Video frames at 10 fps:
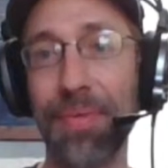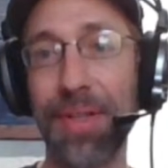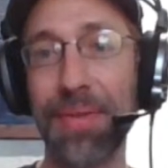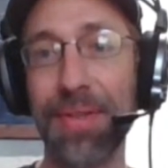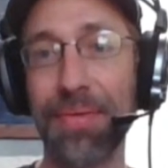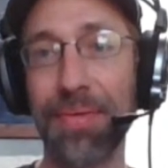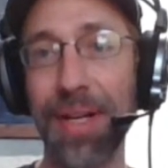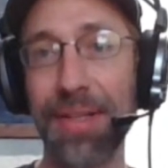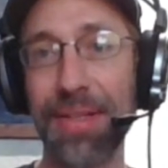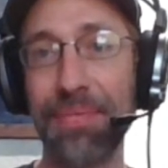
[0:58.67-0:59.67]
which was
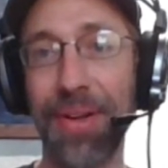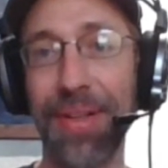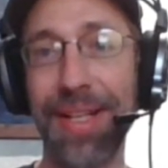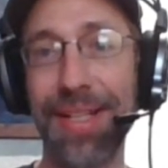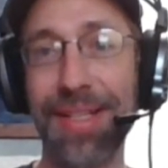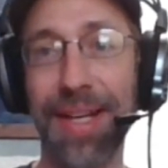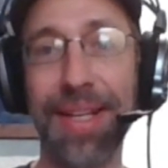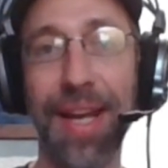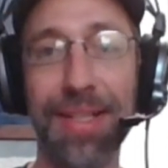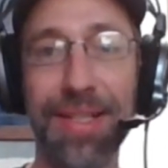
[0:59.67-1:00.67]
Rick Smolan's
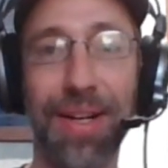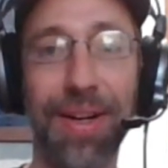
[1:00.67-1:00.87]
Against